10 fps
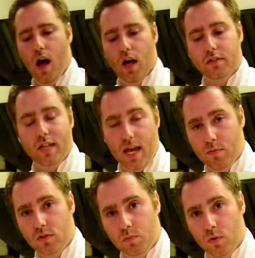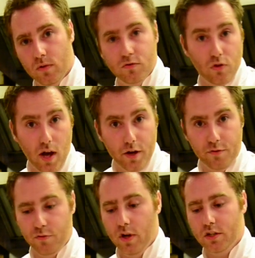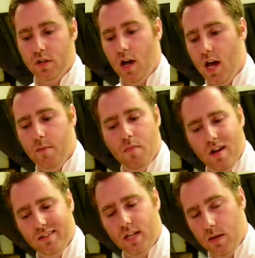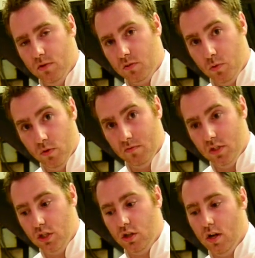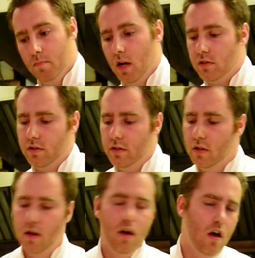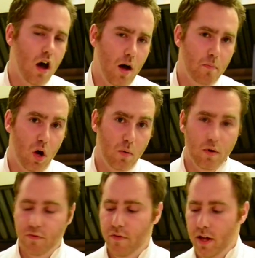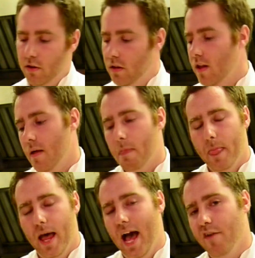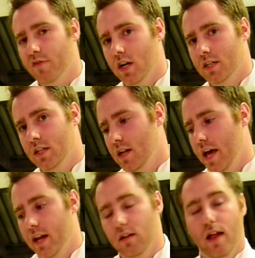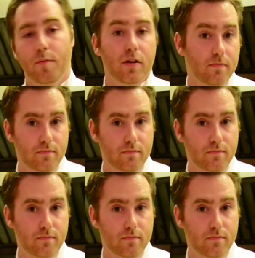a tablespoon of dried or fresh thyme, a tablespoon of Dijon mustard, a bulb of fennel, half an onion, and a lemon.